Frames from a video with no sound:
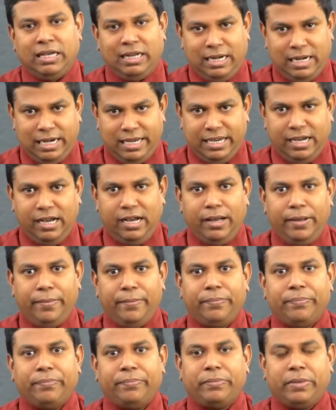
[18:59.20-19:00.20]
Clear?
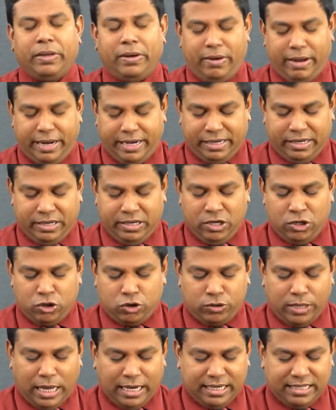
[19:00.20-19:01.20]
Right. So,
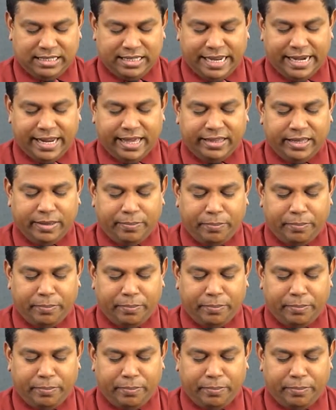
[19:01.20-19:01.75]
that is another